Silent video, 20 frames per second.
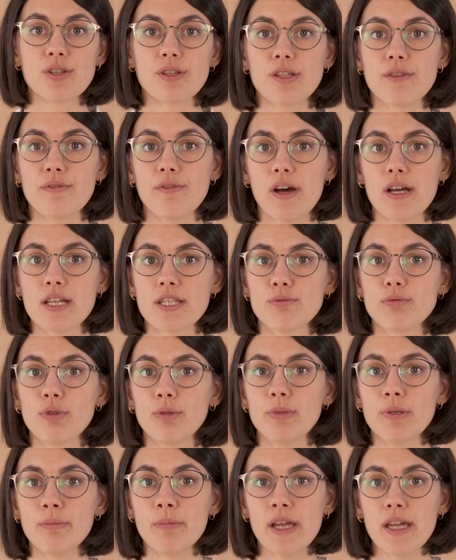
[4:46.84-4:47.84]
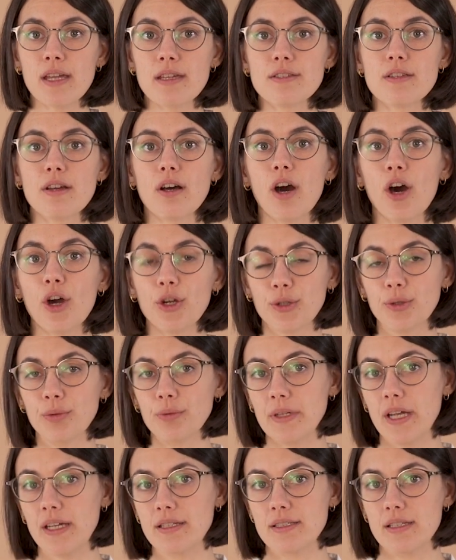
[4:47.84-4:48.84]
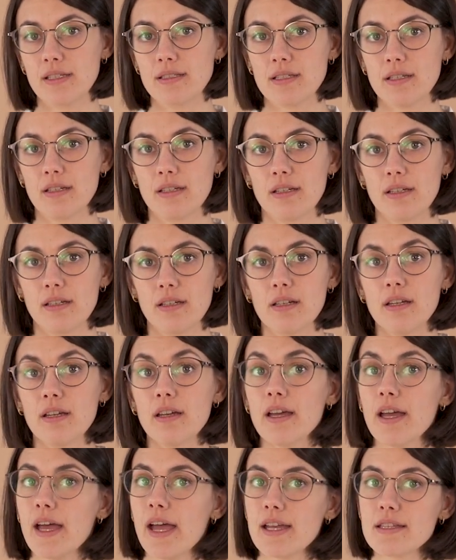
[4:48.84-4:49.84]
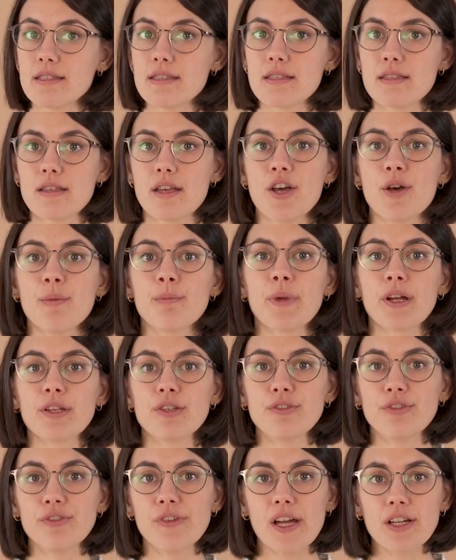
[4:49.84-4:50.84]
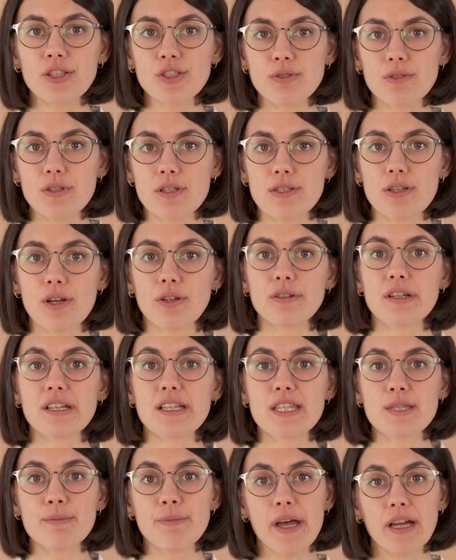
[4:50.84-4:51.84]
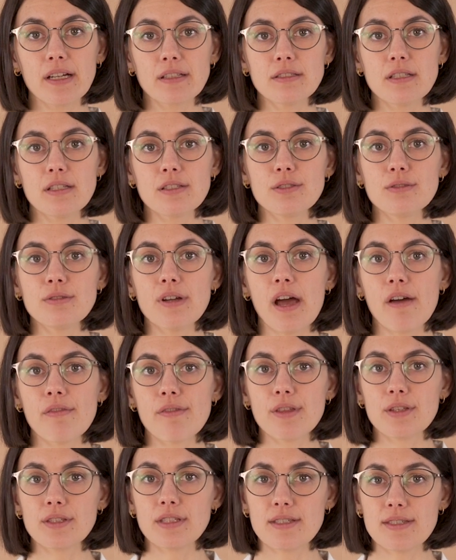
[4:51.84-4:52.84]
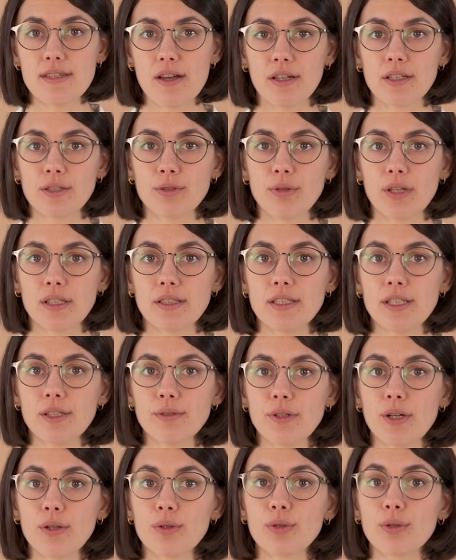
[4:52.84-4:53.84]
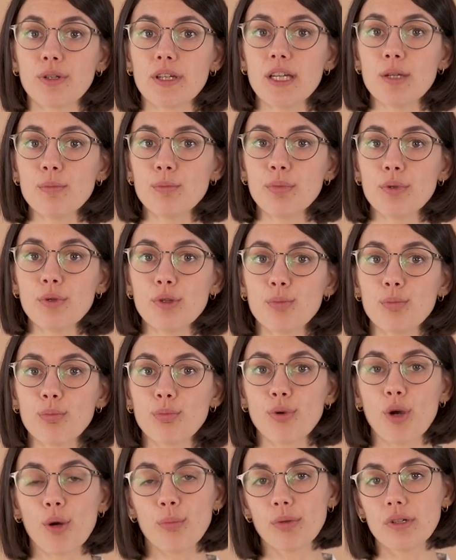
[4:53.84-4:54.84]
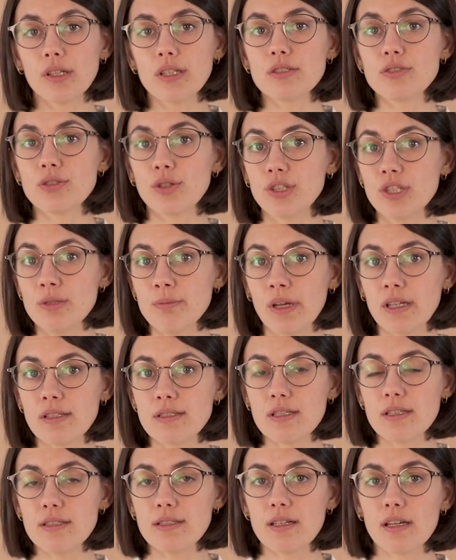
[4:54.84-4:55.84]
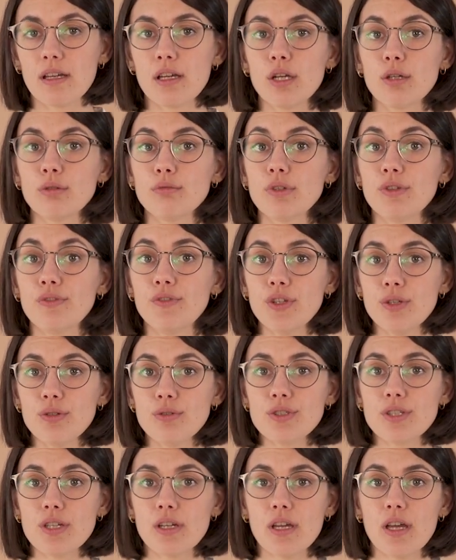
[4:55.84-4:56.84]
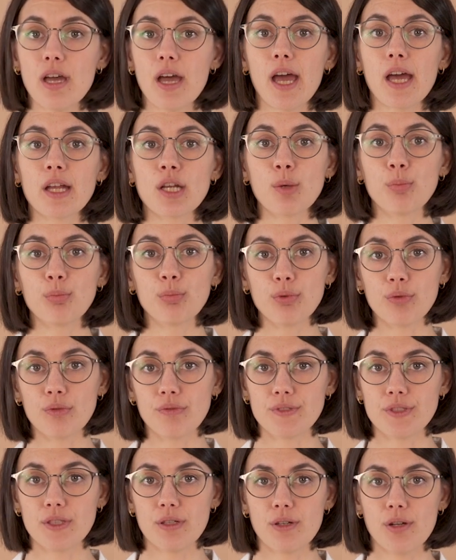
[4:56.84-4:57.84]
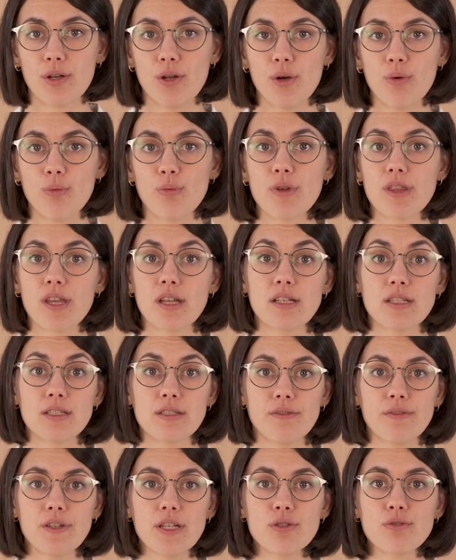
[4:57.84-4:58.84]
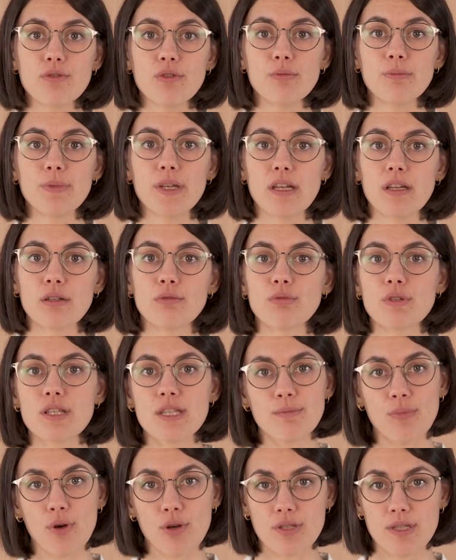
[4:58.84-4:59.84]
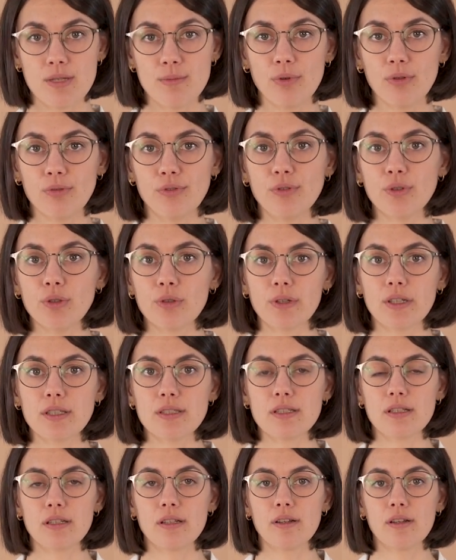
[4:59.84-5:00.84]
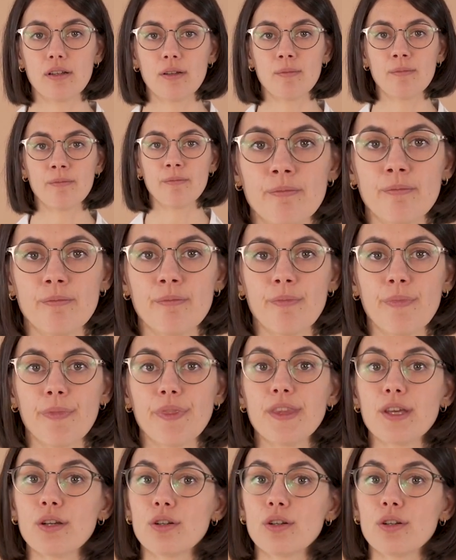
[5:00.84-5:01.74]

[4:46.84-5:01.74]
a device will be made are created. Hence, manufacturers are expected to have the design criteria or input properly documented, reviewed, and approved, with an individual being responsible for it. The